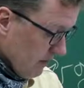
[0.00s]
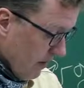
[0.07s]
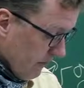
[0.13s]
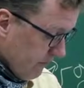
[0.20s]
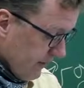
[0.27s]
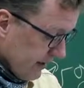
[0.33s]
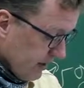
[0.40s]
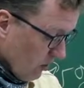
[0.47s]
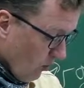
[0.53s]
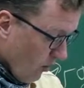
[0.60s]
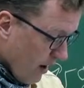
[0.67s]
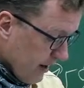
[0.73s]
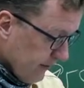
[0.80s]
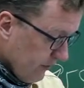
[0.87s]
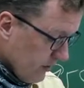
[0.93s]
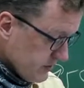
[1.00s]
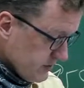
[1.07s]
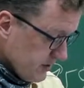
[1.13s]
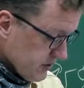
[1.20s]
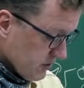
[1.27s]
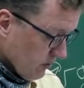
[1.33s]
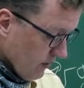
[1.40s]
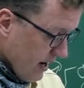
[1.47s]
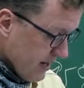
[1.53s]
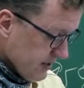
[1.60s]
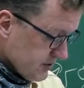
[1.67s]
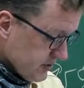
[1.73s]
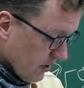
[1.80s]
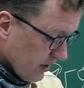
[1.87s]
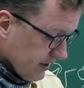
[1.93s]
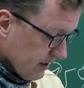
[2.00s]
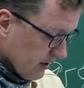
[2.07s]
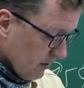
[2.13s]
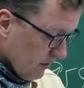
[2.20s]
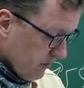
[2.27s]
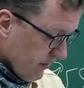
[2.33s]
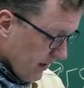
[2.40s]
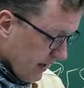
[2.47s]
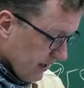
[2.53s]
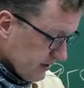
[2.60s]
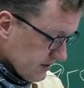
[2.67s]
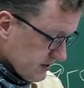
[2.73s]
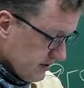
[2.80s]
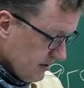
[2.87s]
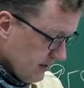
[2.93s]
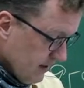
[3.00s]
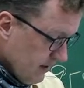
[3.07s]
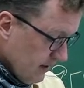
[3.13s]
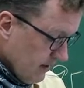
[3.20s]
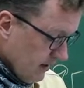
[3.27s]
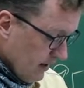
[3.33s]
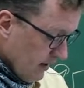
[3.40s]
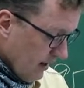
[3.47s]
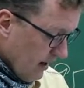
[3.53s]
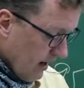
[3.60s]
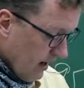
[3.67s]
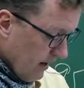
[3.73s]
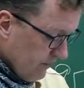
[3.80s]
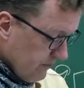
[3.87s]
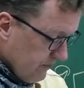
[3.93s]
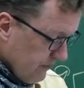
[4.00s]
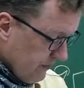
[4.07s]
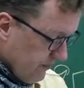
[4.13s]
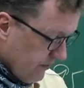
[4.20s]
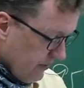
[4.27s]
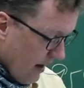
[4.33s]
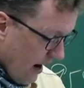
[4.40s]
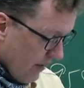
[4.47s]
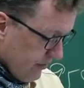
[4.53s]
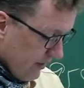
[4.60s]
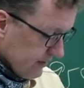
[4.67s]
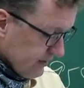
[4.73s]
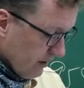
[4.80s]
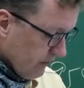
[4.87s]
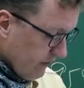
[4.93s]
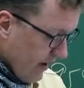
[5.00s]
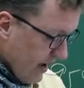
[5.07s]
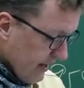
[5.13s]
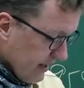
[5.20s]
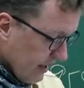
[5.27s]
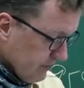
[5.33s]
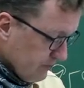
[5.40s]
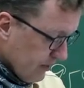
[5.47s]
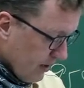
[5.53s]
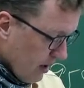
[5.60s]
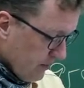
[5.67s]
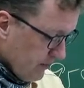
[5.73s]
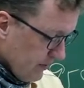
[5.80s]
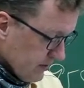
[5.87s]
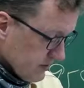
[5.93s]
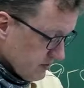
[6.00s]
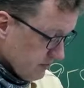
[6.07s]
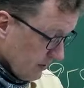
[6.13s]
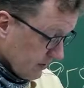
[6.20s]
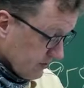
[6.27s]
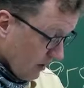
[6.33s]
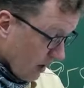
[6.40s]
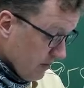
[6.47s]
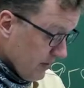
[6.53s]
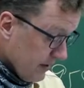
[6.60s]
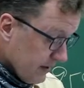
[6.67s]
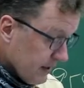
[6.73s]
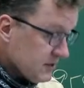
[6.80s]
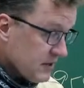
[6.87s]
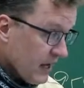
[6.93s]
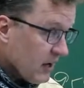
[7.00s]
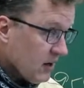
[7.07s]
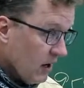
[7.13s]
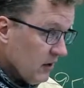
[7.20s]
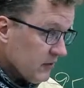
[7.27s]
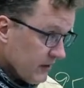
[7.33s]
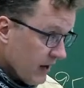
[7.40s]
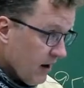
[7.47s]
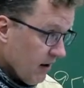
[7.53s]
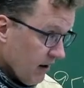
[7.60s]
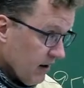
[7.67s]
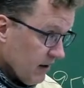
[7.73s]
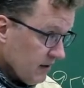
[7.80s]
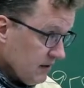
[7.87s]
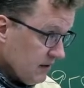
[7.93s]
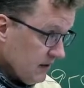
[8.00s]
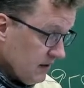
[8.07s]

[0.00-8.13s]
about figure one, and there's these gray circular things. Uh, I think they're vague on purpose. McDermitt is a caldera.